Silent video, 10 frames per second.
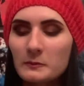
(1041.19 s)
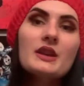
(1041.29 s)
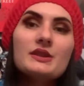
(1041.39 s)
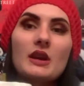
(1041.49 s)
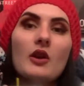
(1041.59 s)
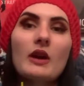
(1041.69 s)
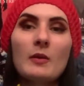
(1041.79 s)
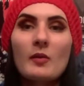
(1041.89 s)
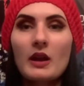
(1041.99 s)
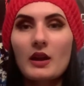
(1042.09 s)
So
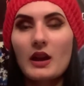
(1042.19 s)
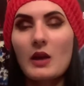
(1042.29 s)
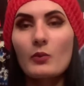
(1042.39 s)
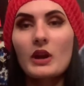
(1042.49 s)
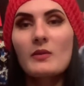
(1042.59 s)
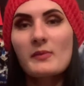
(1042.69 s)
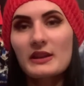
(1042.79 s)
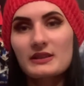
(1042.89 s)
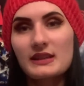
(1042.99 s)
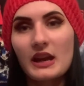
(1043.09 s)
what I'm about
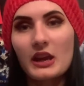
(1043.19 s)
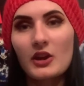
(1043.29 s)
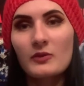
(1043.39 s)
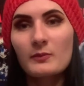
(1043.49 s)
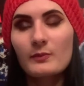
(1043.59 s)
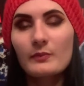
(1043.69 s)
to tell you,